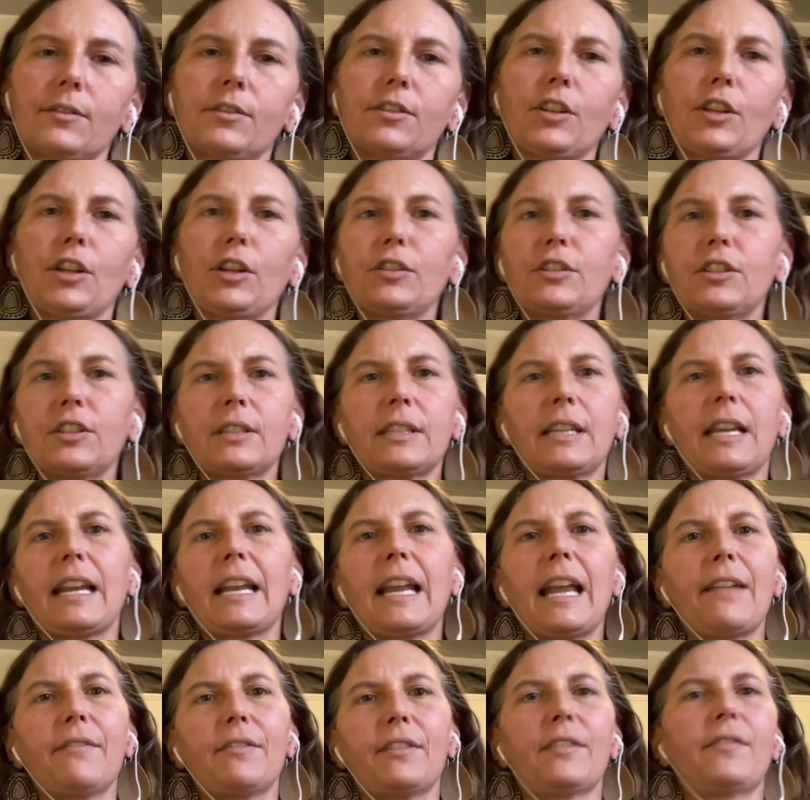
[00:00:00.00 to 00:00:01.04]
So you just kind
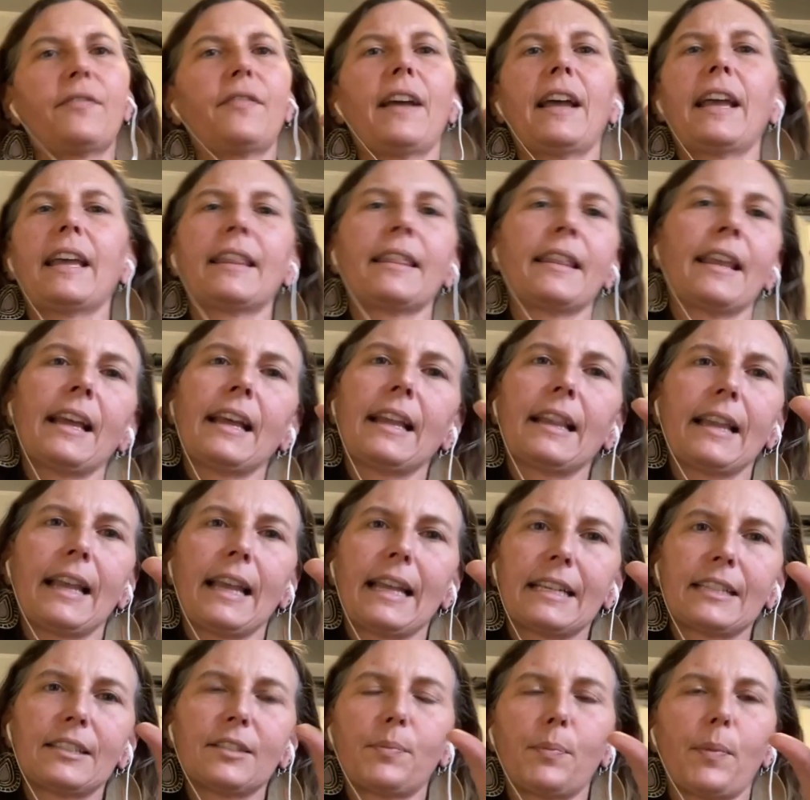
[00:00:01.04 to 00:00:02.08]
of have to find that
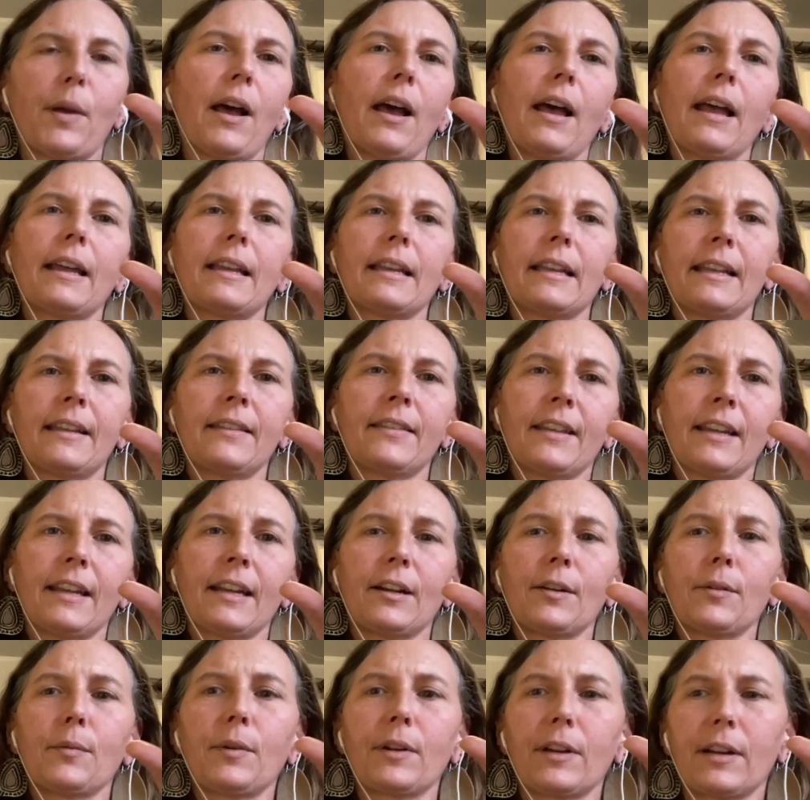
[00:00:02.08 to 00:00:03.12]
like spot in
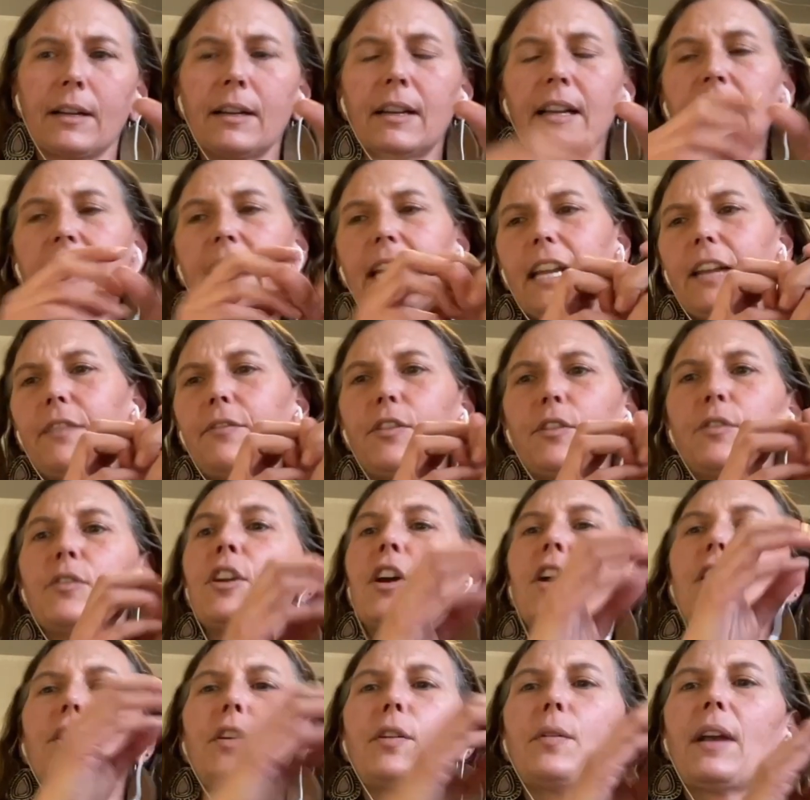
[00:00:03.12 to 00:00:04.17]
there where if you
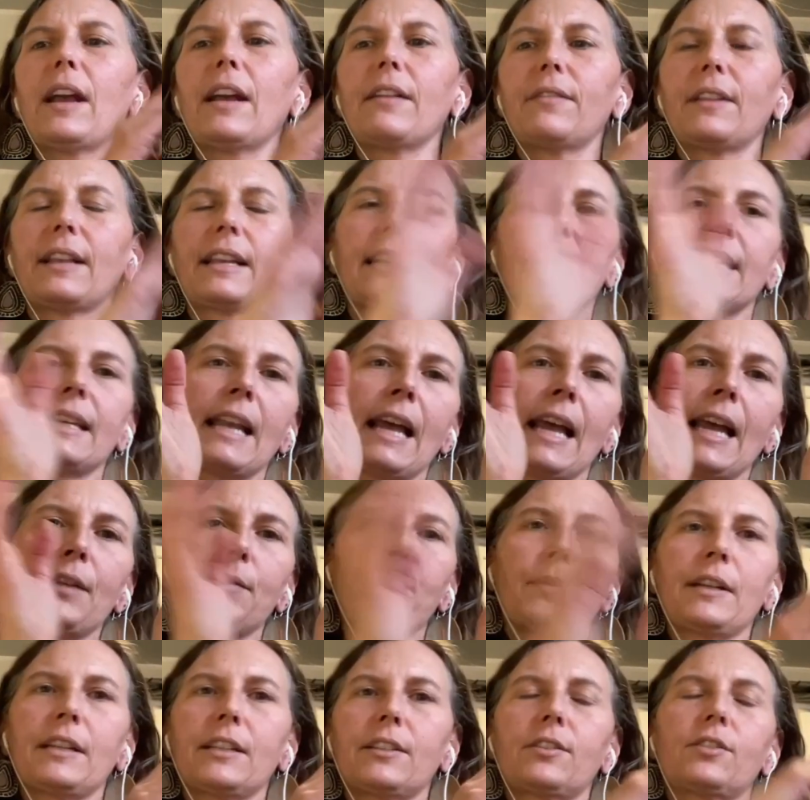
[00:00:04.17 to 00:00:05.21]
have like a
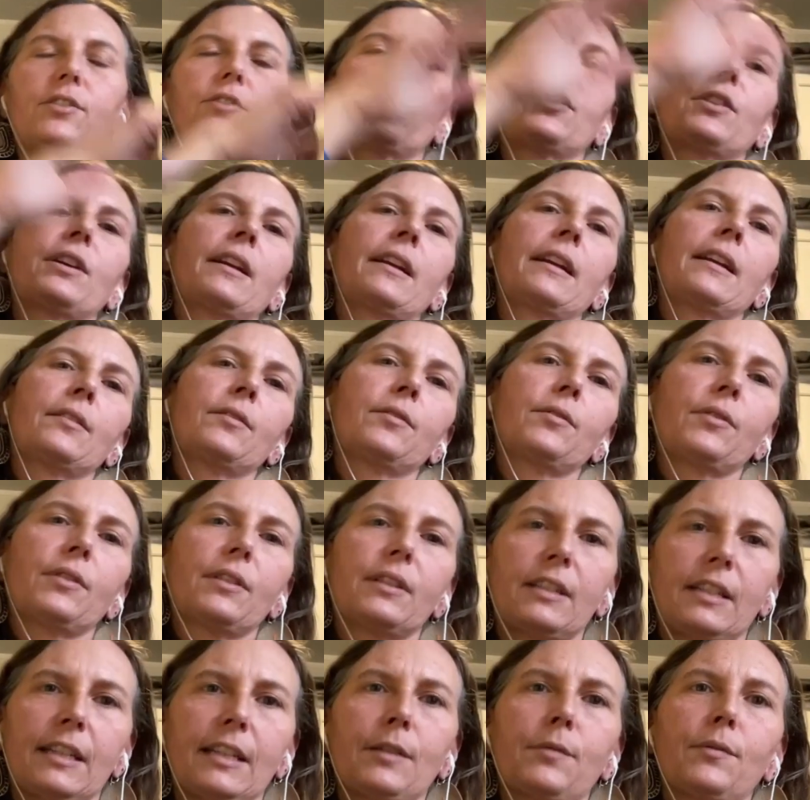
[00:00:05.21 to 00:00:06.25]
9-week strain or a
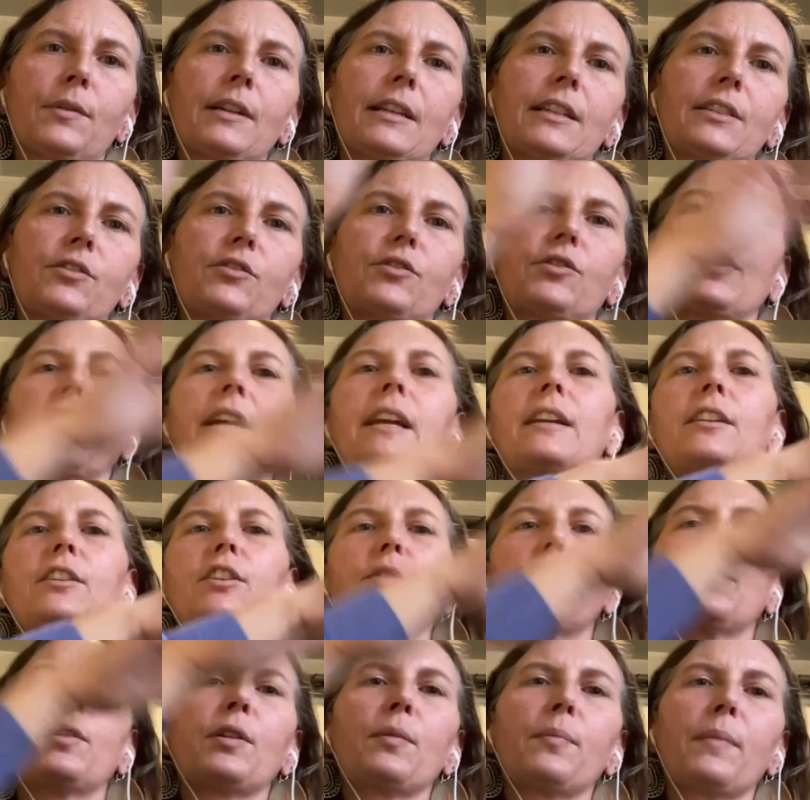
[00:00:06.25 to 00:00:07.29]
10-week strain,
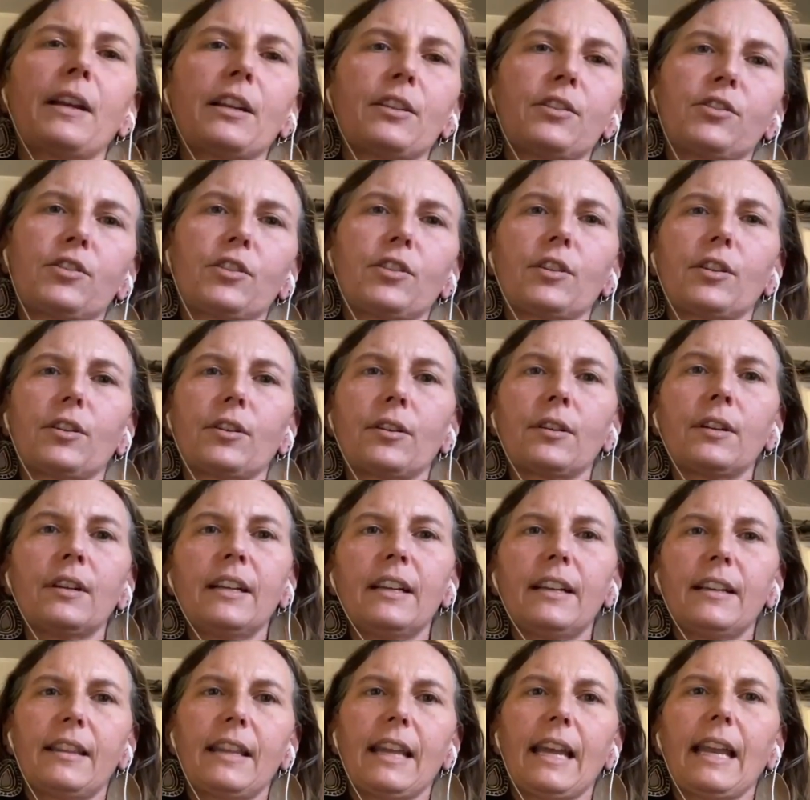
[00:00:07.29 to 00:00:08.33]
you want to make sure
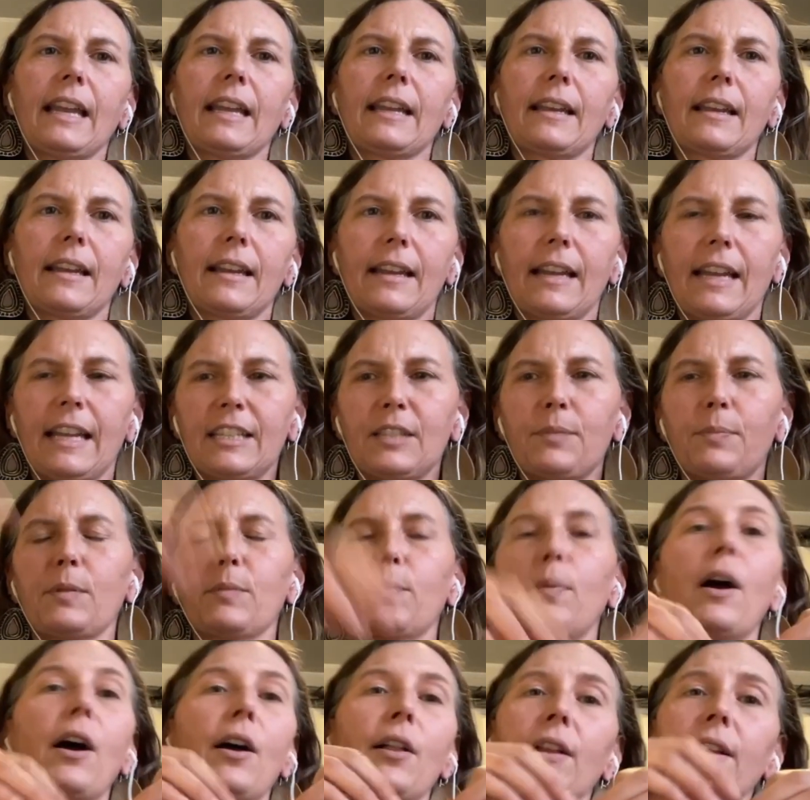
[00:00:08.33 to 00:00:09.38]
that it's been
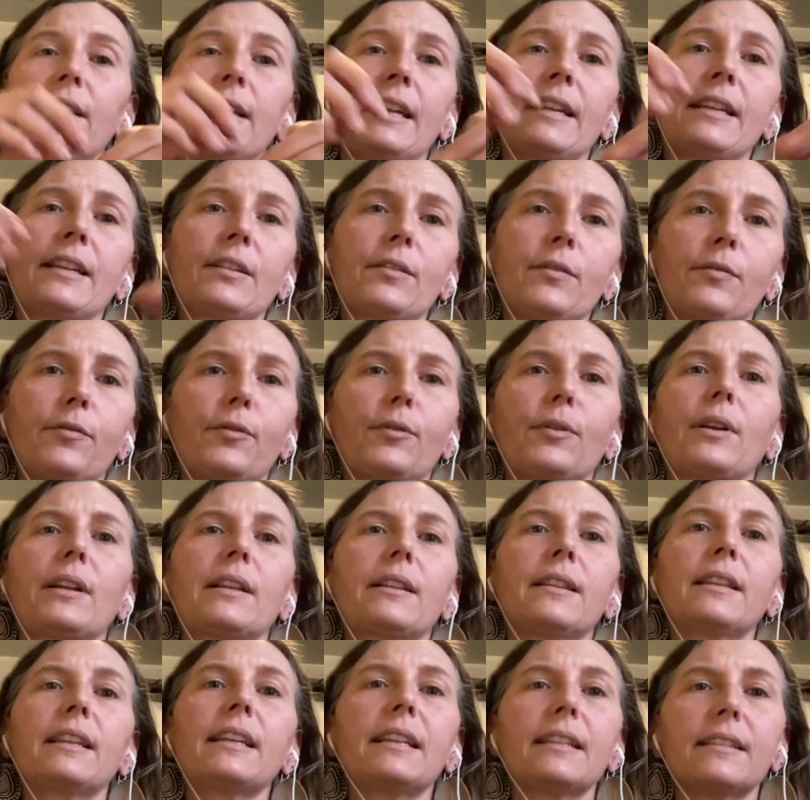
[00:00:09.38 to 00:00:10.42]
pollinated for at
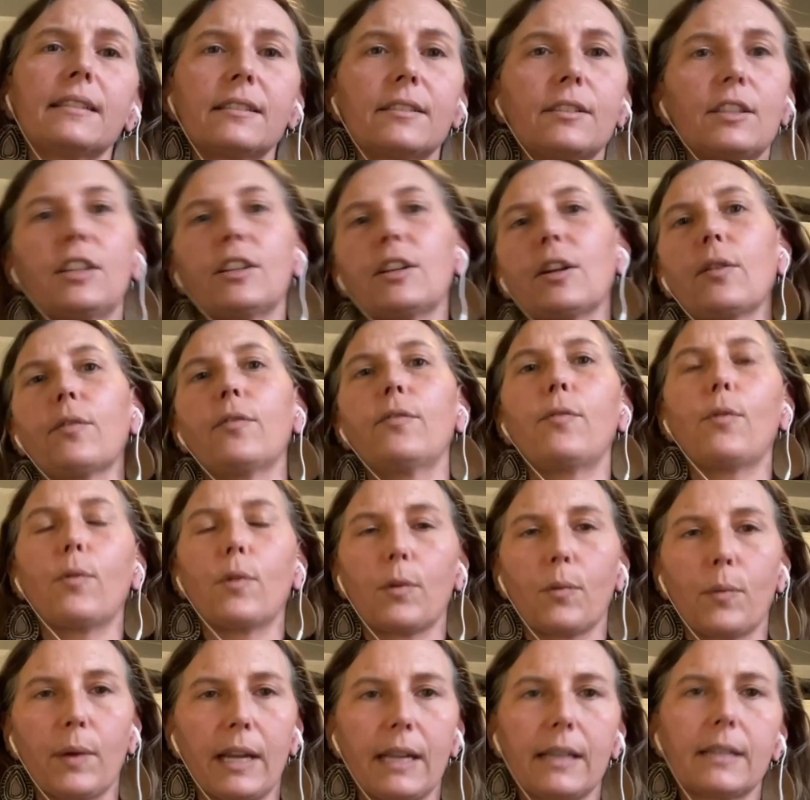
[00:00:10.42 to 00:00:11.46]
least
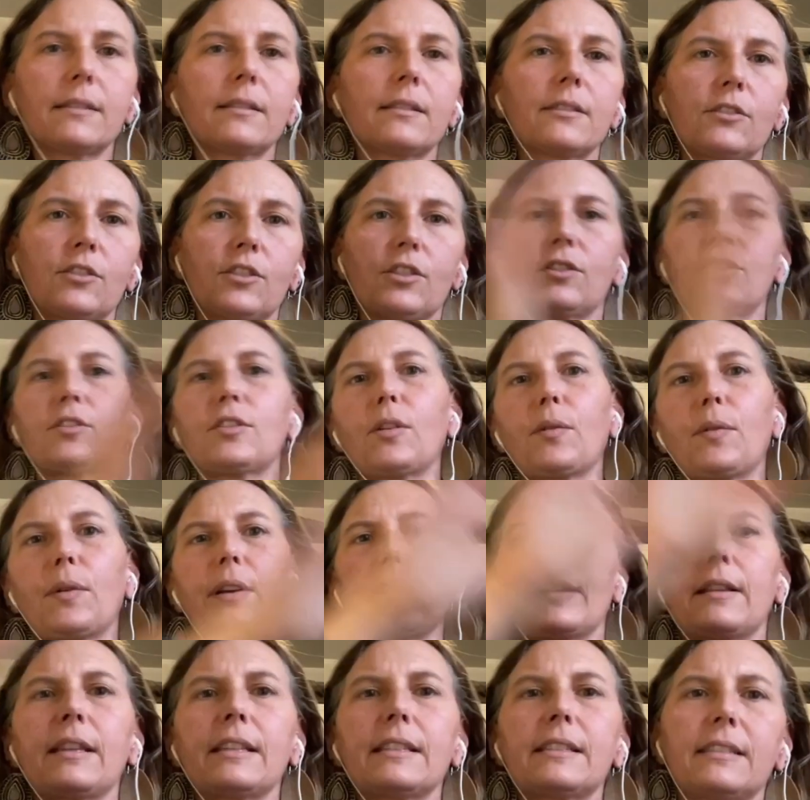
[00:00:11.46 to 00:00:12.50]
4 weeks, just so
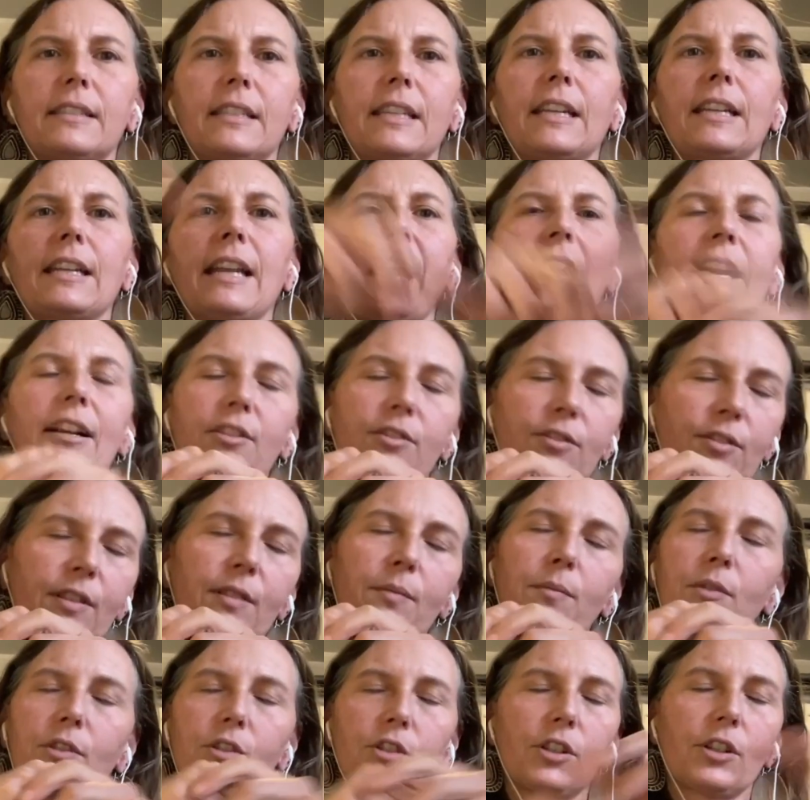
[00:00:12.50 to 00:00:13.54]
the seed actually
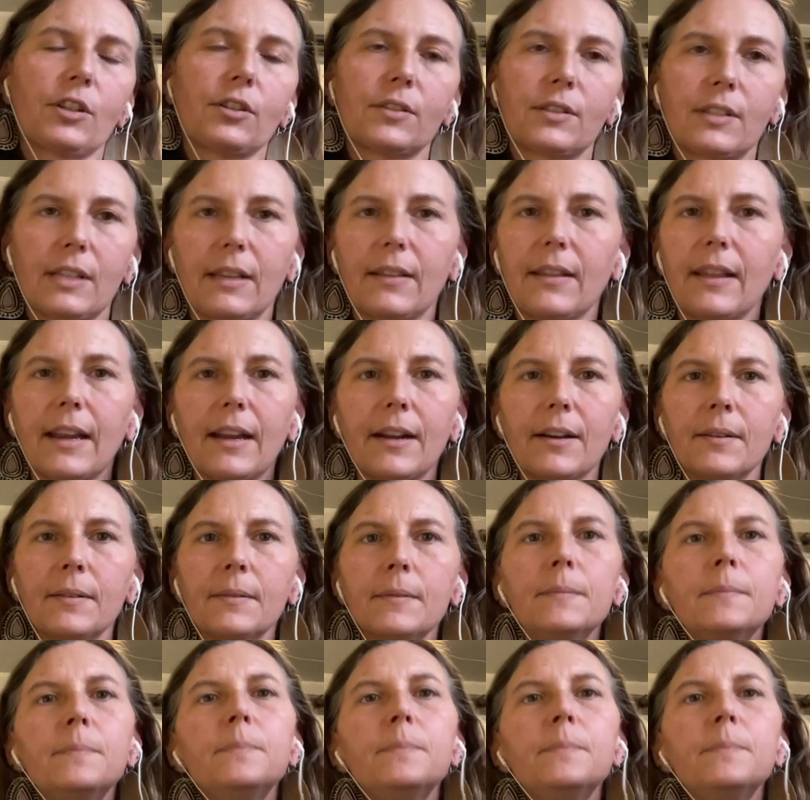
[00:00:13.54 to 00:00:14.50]
matures in there.